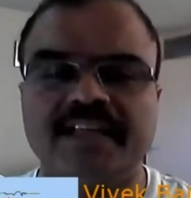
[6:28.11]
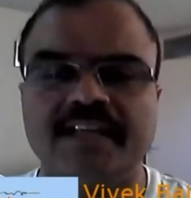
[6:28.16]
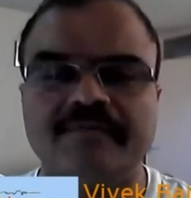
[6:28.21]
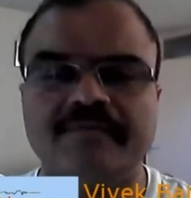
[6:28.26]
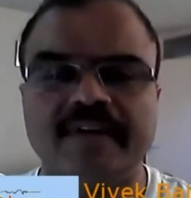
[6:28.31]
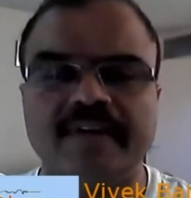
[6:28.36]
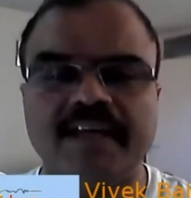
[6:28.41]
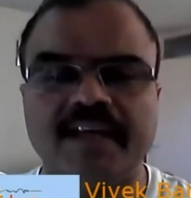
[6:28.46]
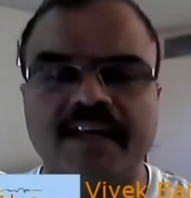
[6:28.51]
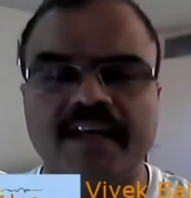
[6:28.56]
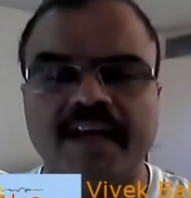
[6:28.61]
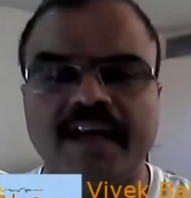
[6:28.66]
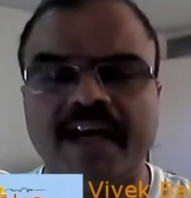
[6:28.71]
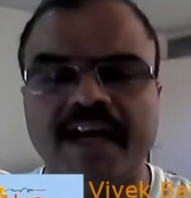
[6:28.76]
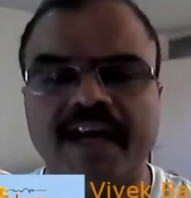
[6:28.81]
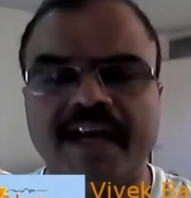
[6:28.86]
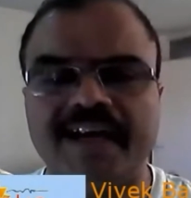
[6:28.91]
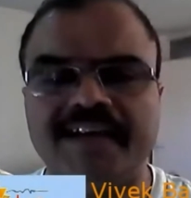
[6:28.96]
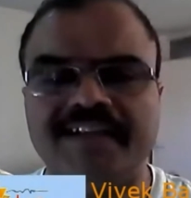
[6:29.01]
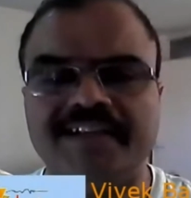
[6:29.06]
We
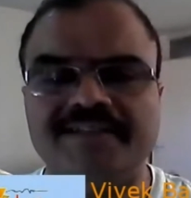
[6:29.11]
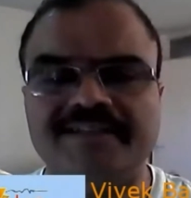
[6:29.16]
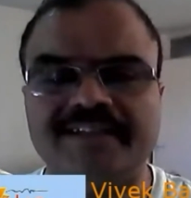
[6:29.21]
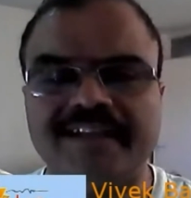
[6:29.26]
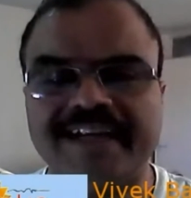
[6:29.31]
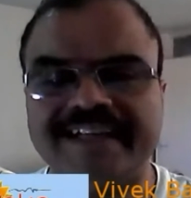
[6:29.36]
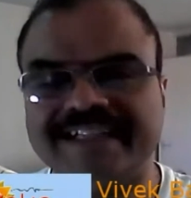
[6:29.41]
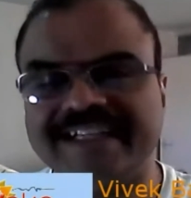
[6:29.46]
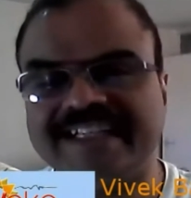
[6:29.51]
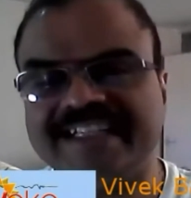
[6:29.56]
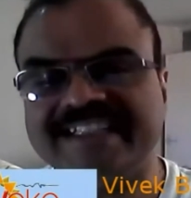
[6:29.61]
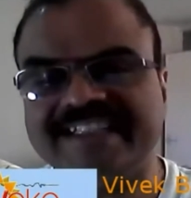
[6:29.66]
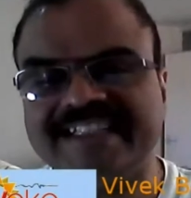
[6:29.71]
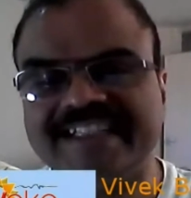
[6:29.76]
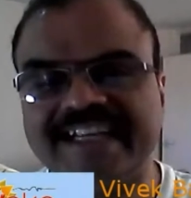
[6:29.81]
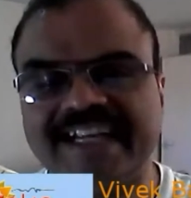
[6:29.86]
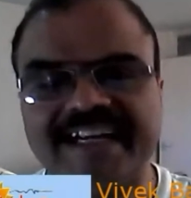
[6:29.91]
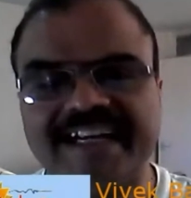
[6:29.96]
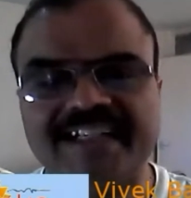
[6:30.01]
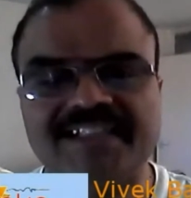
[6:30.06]
had a slightly
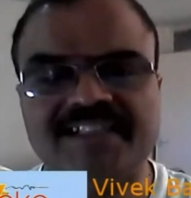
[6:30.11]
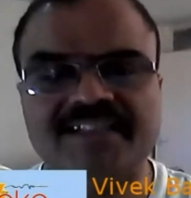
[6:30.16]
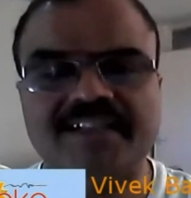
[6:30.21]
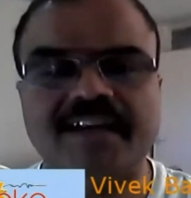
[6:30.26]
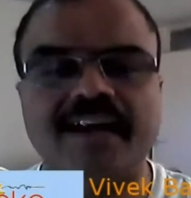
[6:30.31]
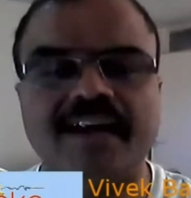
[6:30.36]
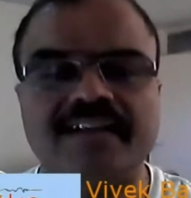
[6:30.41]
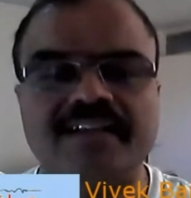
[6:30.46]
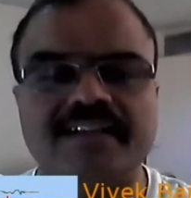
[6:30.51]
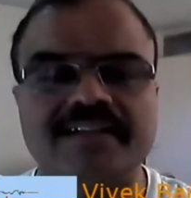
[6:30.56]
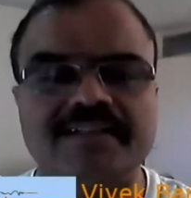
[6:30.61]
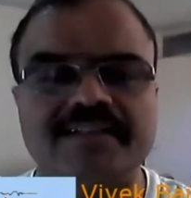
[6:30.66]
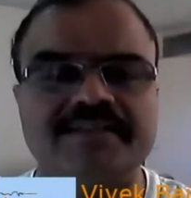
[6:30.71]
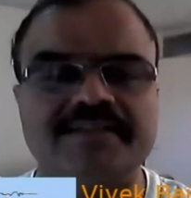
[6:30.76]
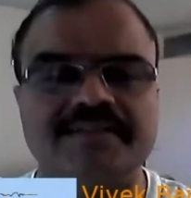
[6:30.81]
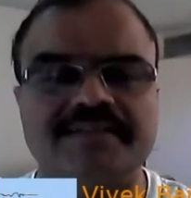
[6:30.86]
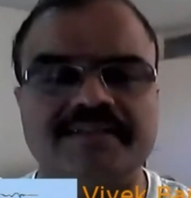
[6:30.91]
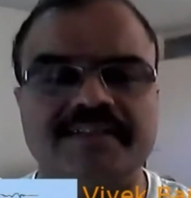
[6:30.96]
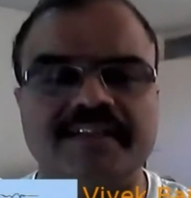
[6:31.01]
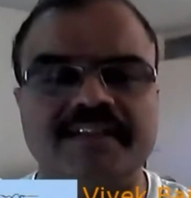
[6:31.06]
delayed start,
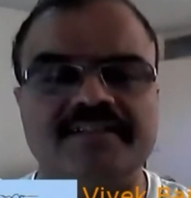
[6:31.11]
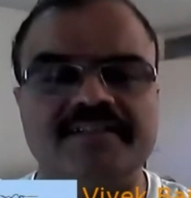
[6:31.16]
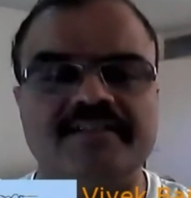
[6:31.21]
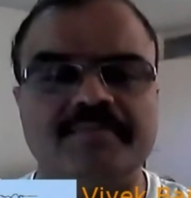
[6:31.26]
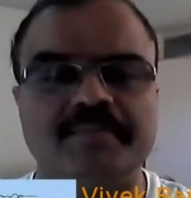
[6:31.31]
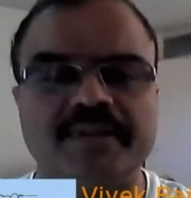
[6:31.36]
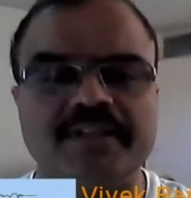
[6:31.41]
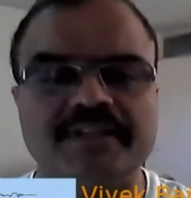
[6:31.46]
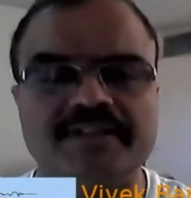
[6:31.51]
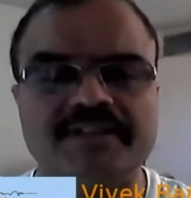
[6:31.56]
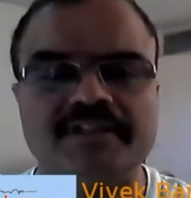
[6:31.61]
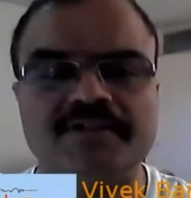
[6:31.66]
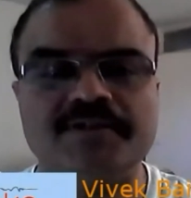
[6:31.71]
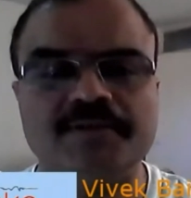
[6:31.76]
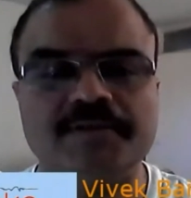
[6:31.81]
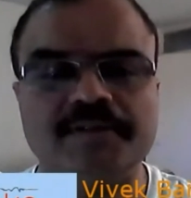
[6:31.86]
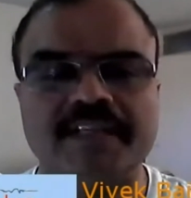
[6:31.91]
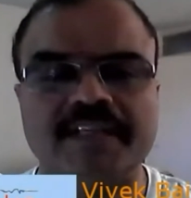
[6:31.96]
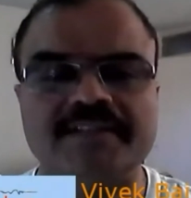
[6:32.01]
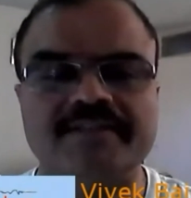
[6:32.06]
as the person who
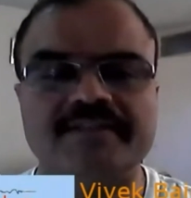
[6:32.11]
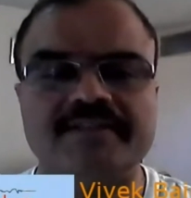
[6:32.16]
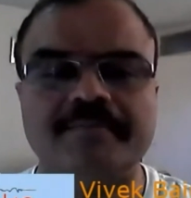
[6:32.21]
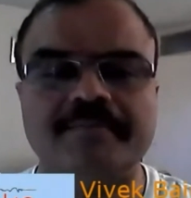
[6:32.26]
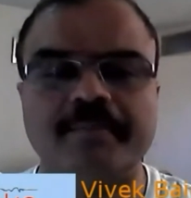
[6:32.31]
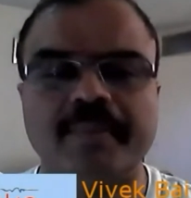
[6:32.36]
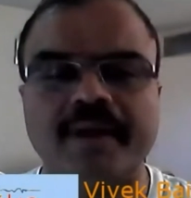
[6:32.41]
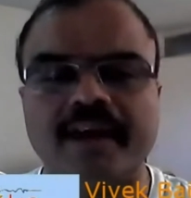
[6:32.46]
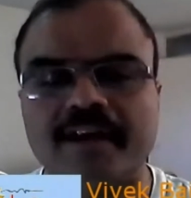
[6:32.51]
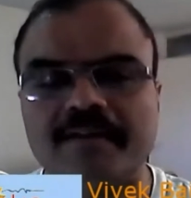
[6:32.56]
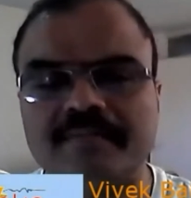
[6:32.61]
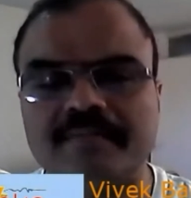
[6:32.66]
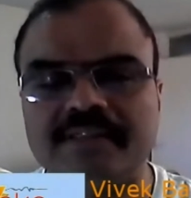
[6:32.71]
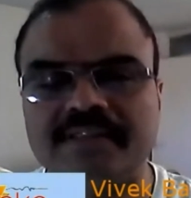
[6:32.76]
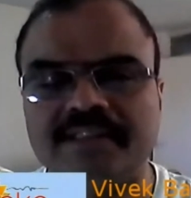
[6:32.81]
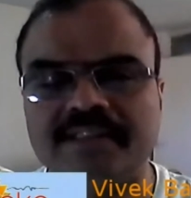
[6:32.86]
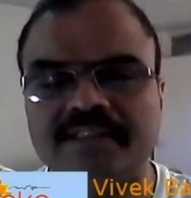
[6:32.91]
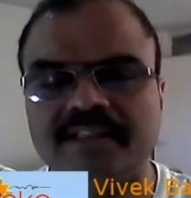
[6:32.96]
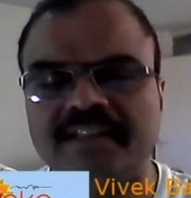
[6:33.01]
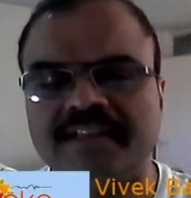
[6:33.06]
runs the pub
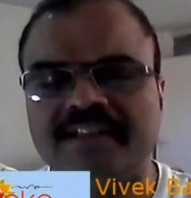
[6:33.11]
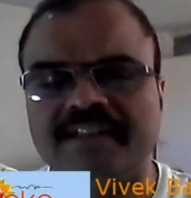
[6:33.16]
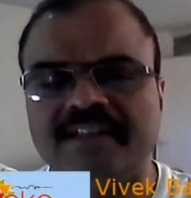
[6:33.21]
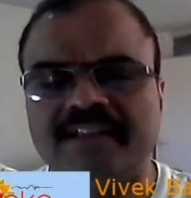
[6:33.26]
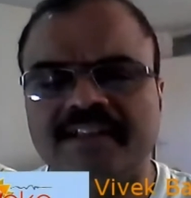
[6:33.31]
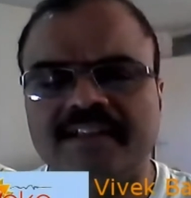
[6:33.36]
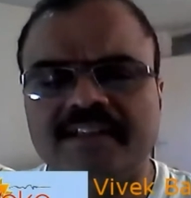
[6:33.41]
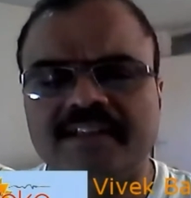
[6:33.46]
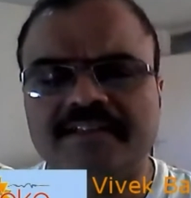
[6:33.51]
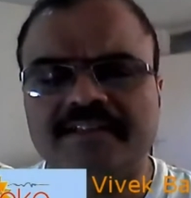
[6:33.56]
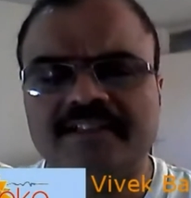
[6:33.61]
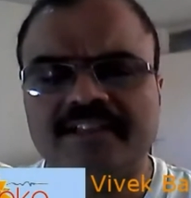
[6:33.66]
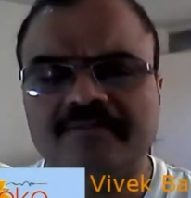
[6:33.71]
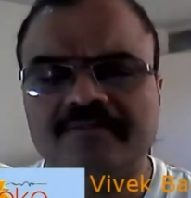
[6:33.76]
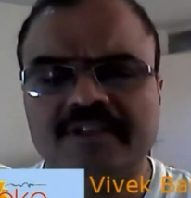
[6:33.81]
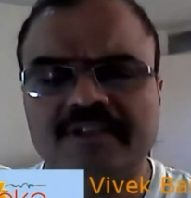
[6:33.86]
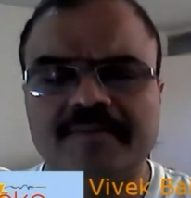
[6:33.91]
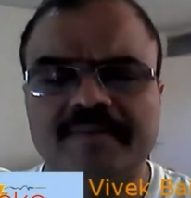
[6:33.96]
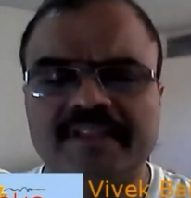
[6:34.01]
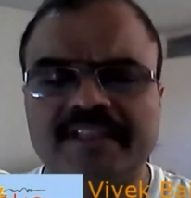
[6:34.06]
seems to
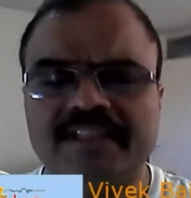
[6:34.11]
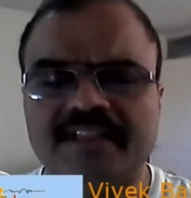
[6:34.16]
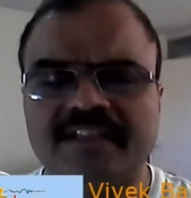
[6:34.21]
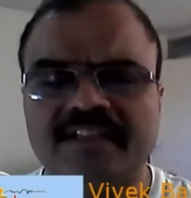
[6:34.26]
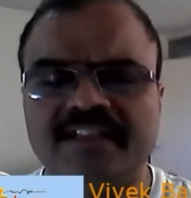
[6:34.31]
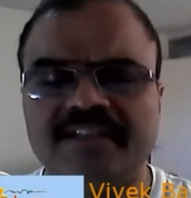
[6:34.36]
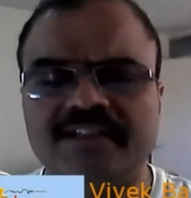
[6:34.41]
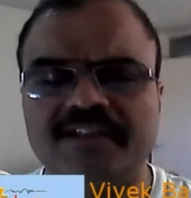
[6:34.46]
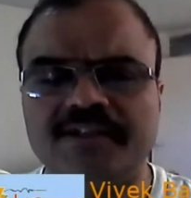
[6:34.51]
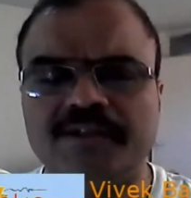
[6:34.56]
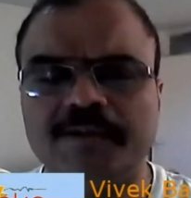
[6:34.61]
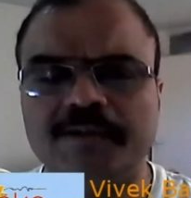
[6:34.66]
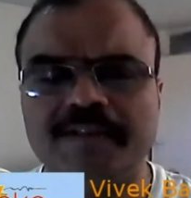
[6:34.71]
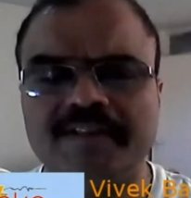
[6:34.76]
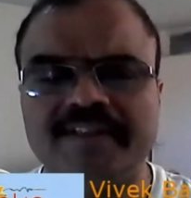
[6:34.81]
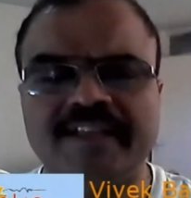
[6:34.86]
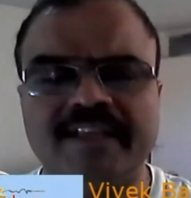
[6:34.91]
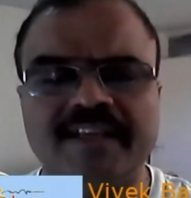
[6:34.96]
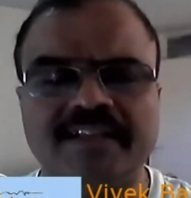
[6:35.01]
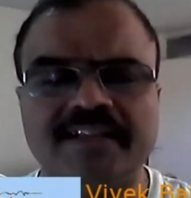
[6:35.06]
be running the whole
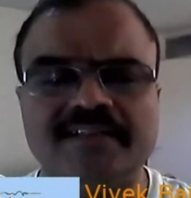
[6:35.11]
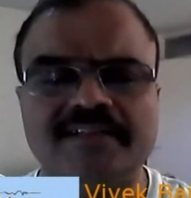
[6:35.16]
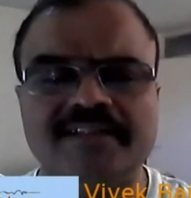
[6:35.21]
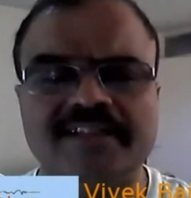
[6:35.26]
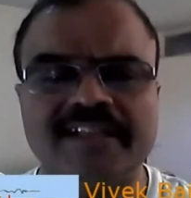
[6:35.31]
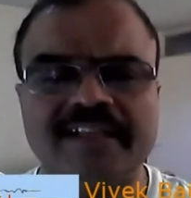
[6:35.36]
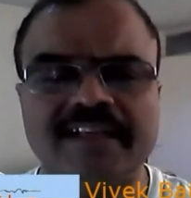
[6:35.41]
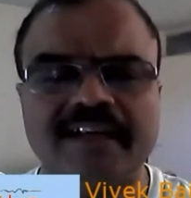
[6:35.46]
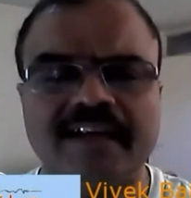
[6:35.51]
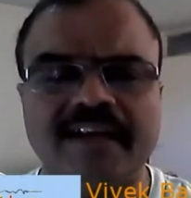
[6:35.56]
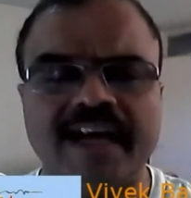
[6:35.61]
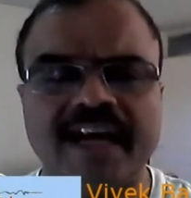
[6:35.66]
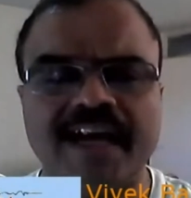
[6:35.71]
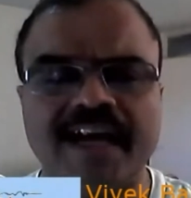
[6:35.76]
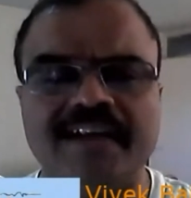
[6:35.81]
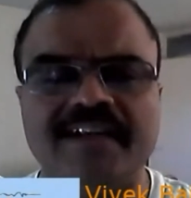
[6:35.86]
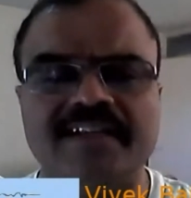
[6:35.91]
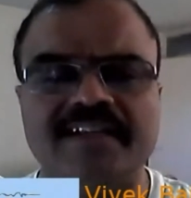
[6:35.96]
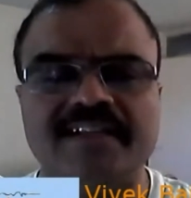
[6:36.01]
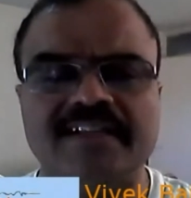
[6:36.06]
thing
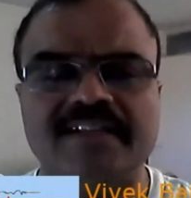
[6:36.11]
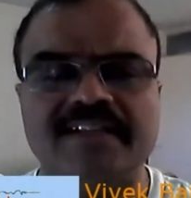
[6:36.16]
single-handed.